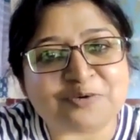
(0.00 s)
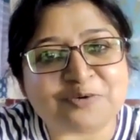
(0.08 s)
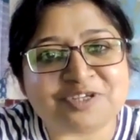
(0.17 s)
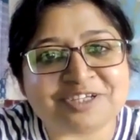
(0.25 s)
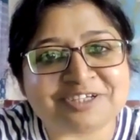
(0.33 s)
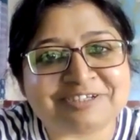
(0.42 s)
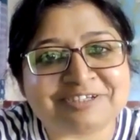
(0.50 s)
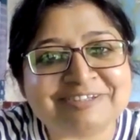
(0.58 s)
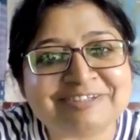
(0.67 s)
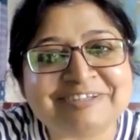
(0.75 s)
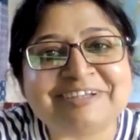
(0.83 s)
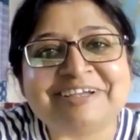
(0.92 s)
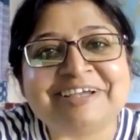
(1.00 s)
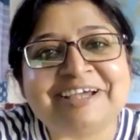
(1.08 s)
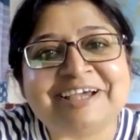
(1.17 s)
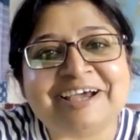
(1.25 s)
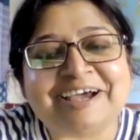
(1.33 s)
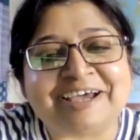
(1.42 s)
Foundation.
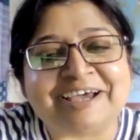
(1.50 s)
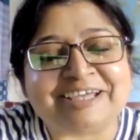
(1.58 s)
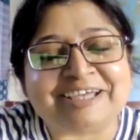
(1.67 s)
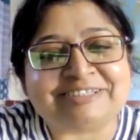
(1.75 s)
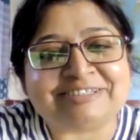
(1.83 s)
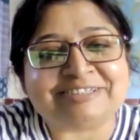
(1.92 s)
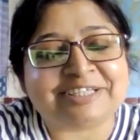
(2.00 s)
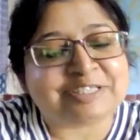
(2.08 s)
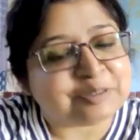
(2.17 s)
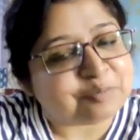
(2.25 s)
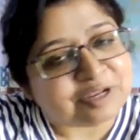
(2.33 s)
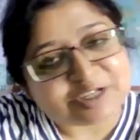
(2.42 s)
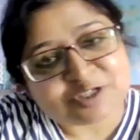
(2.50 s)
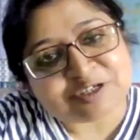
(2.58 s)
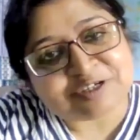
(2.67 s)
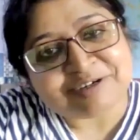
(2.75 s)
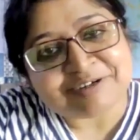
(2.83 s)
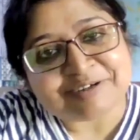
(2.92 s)
And it's a
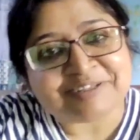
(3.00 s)
pleasure